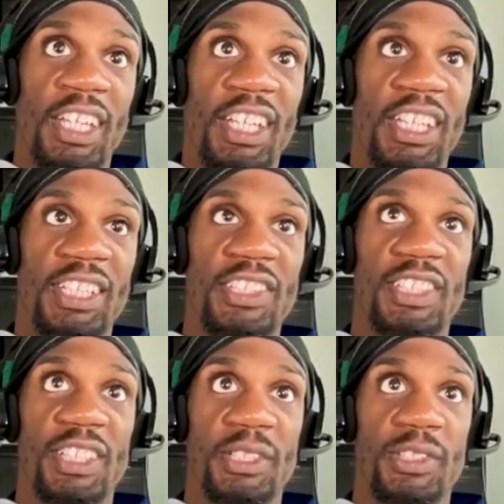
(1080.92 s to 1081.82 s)
His
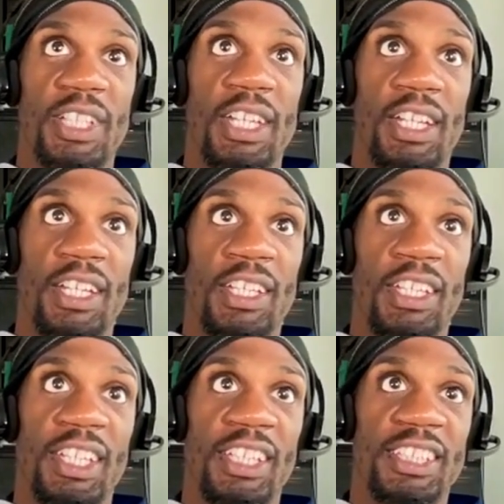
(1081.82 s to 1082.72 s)
skill set
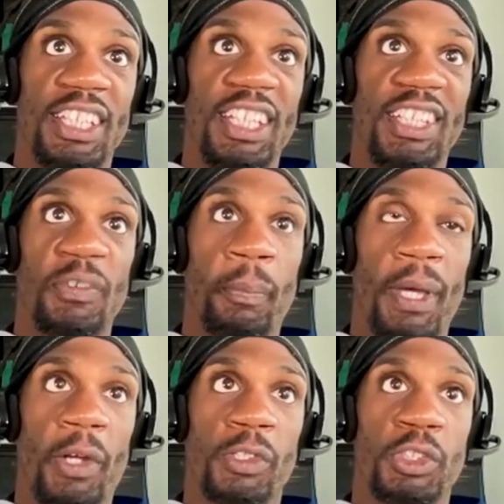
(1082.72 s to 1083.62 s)
is
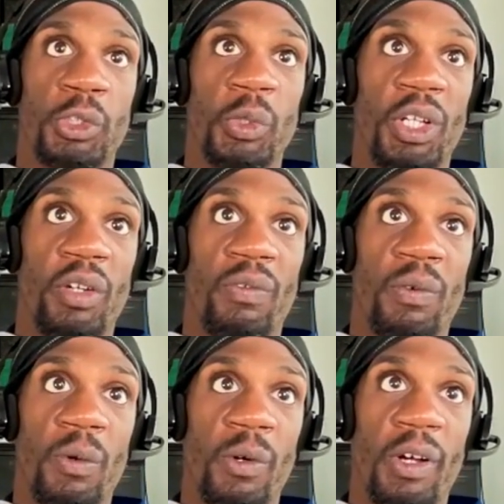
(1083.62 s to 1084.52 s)
better suited
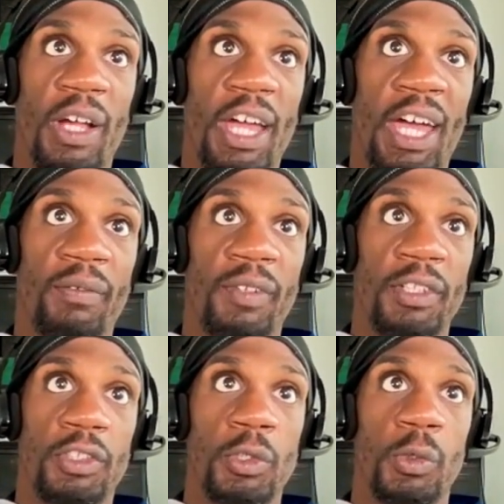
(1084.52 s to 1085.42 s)
for
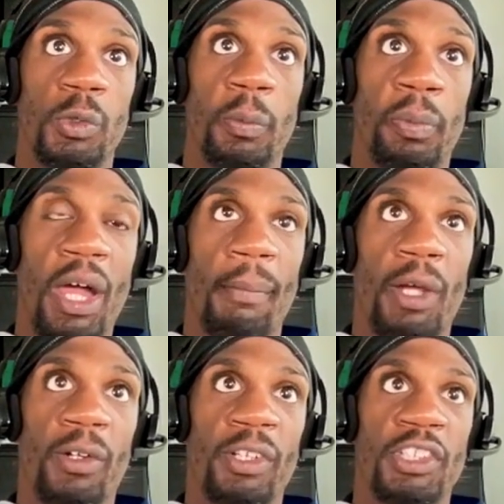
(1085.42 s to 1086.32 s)
athletes who
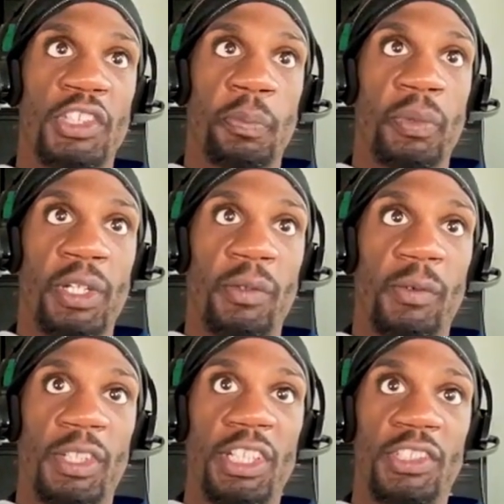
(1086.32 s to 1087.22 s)
primarily sprint.
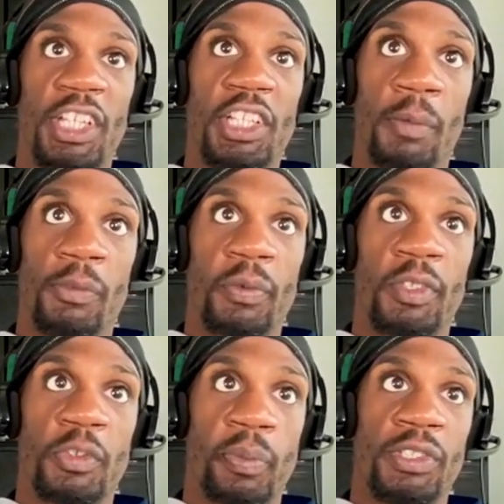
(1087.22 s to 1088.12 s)
He comes from the
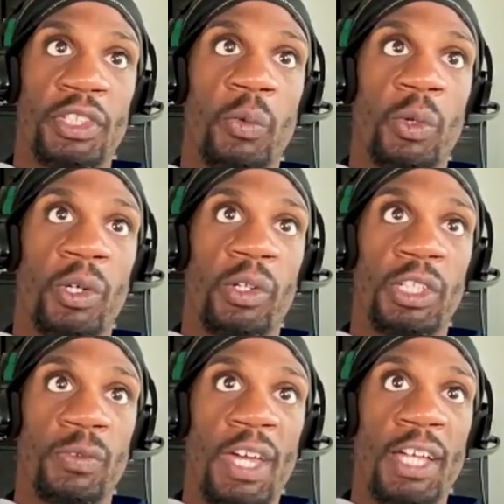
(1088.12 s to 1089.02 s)
sprinting world.
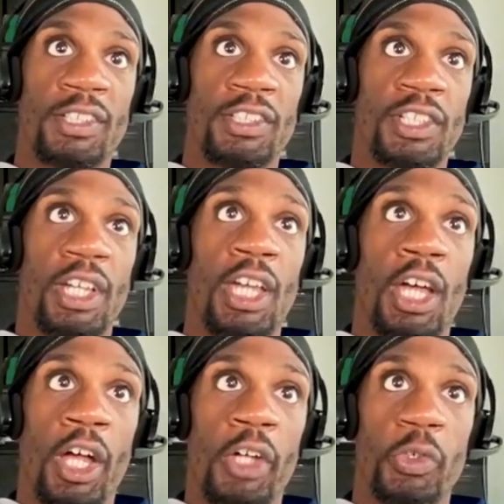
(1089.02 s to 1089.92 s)
His fastest
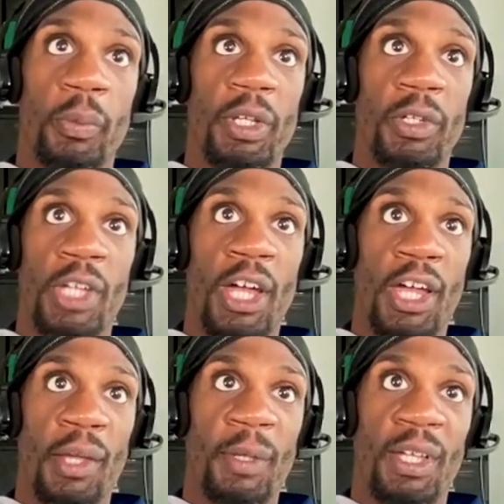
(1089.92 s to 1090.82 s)
100-meter
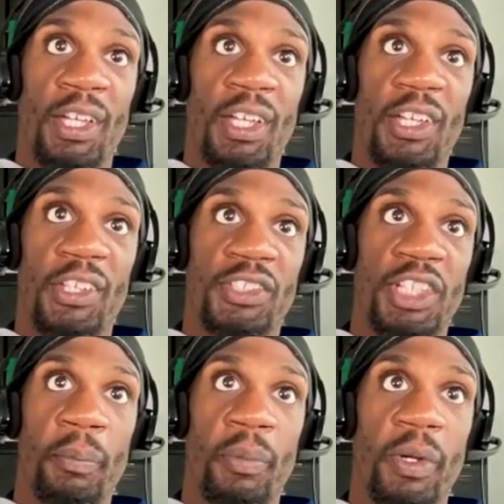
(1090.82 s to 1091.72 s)
time is
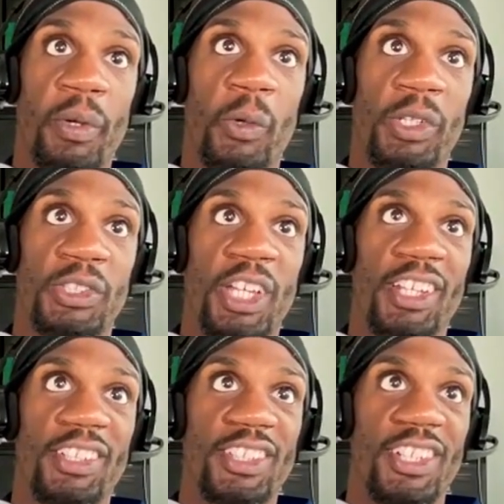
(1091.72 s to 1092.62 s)
10.1
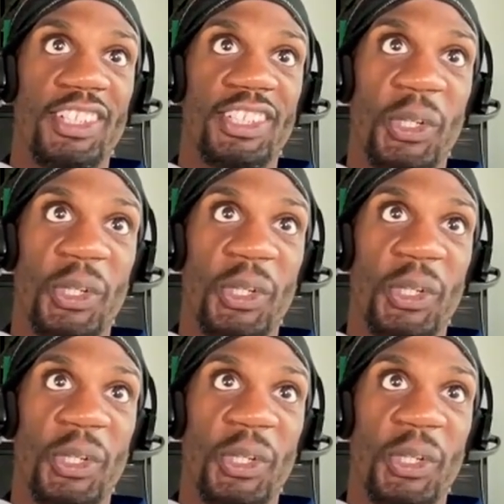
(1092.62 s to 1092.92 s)
seconds. So